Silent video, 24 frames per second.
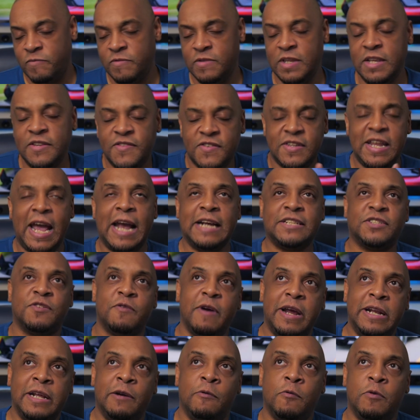This tax
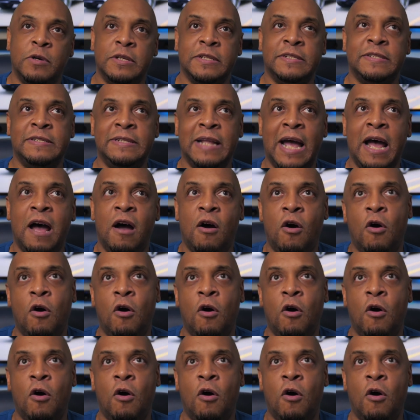credit was not